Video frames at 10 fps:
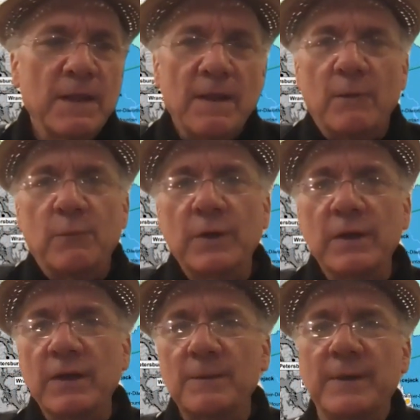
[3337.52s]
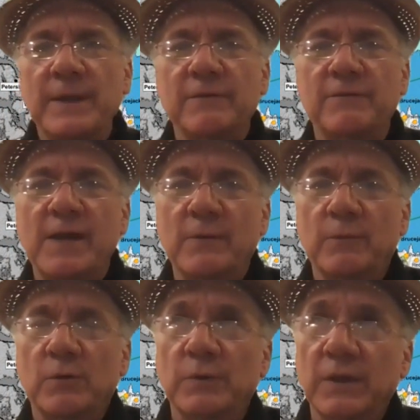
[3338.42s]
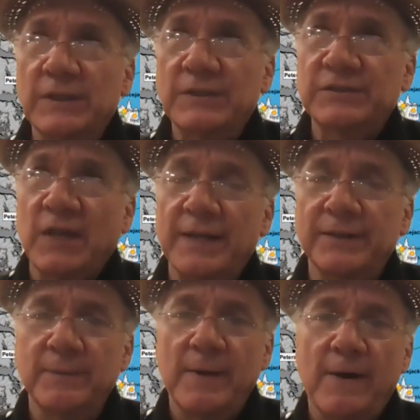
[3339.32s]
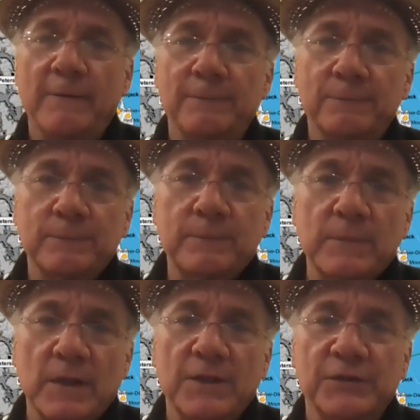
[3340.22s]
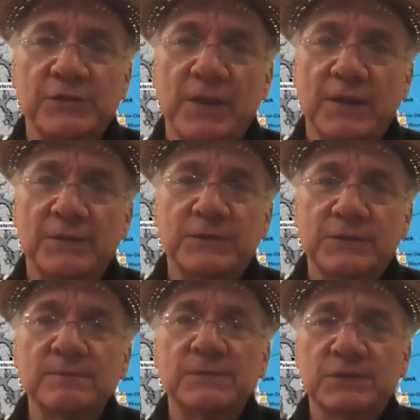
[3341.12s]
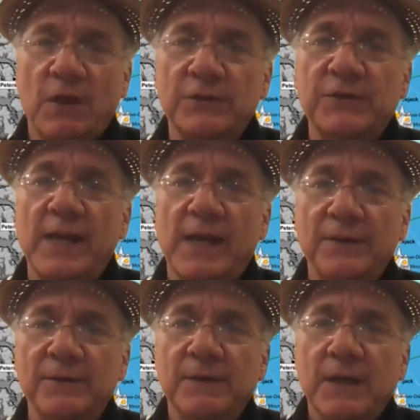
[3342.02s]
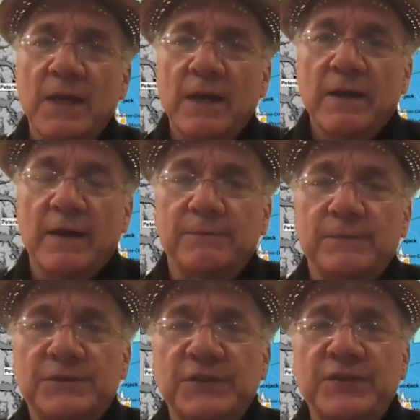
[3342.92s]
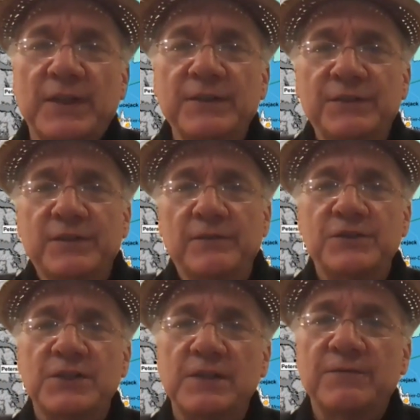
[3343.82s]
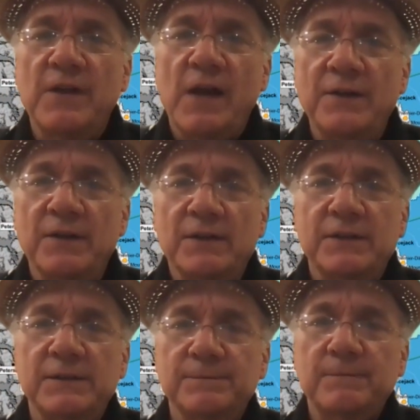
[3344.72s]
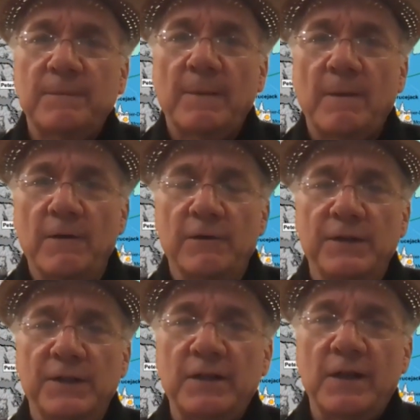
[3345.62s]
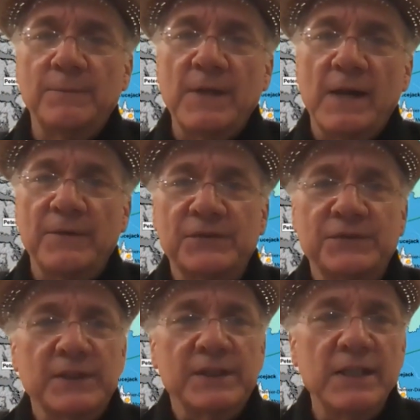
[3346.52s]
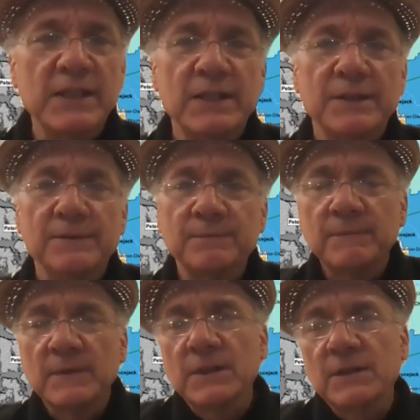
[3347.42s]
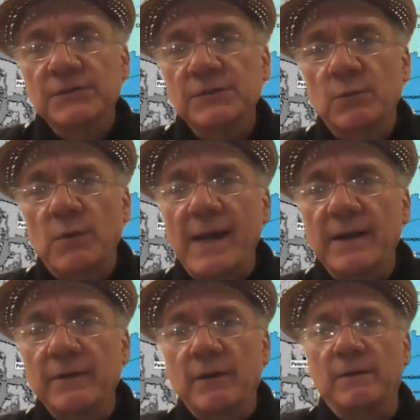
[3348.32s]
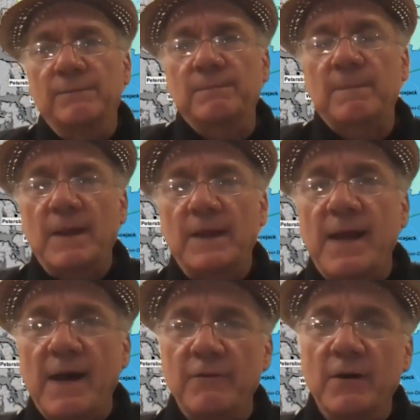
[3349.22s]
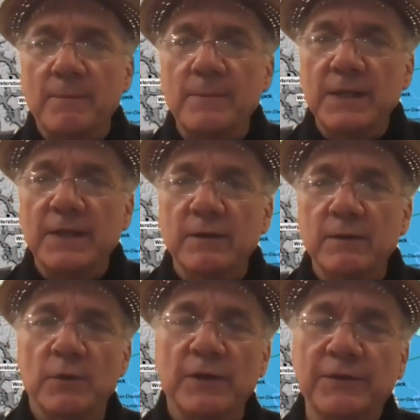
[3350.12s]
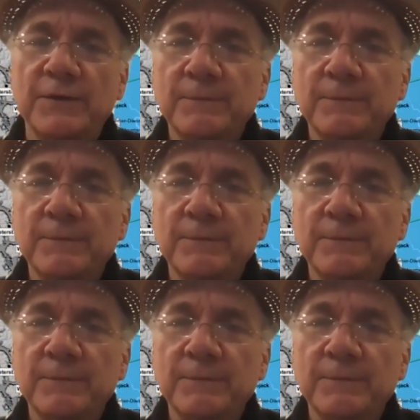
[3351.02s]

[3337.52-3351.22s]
a really big event we're real excited about is that Tahltan descendants of Chief Nanak are going to come down the Stikine to Wrangell and have a meeting with